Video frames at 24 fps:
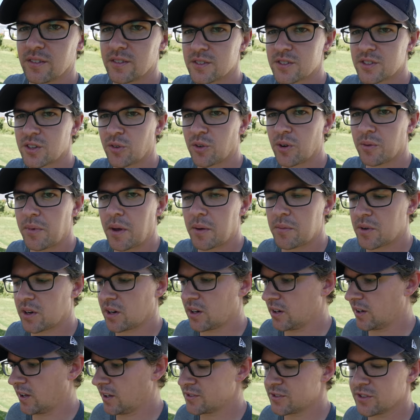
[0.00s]
So remember,
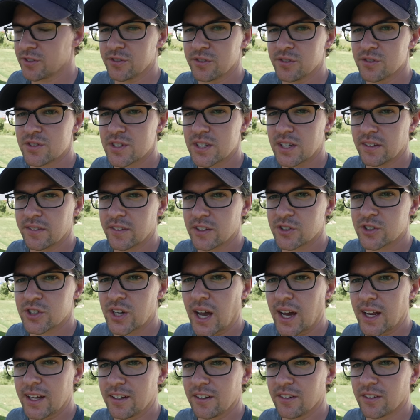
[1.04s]
and also you'll see in the
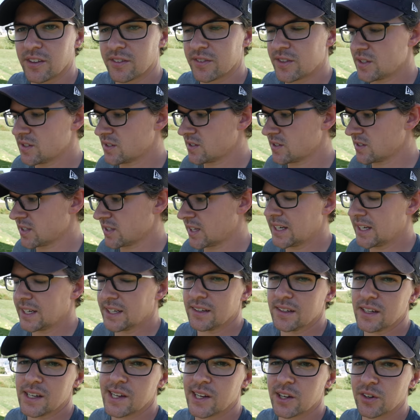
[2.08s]
shot here that this is
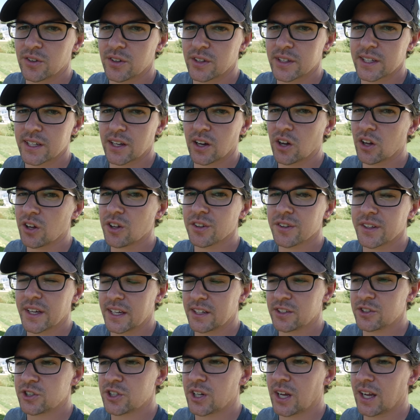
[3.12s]
getting nearly all
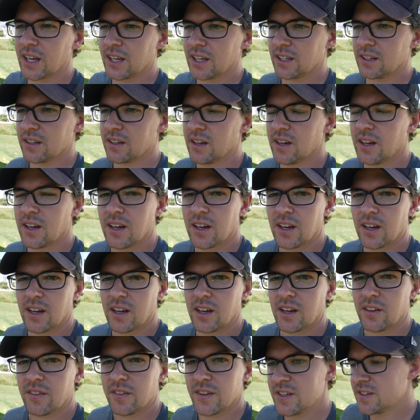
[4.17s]
day shade.
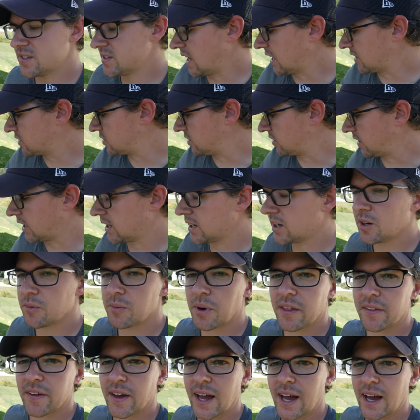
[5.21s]
This section right here
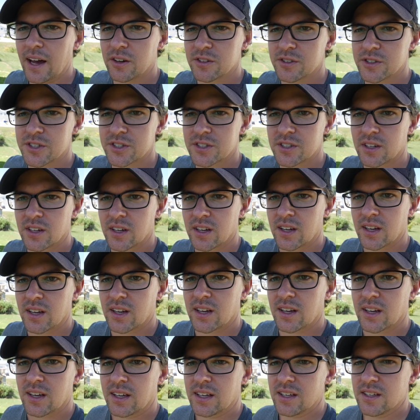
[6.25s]
by the house
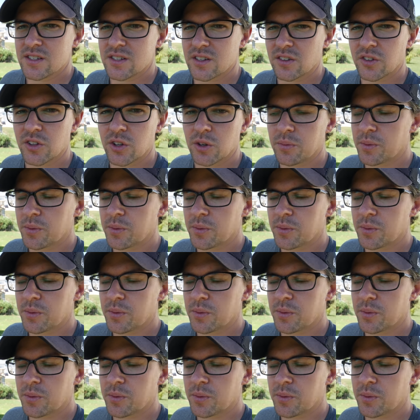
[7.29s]
is a little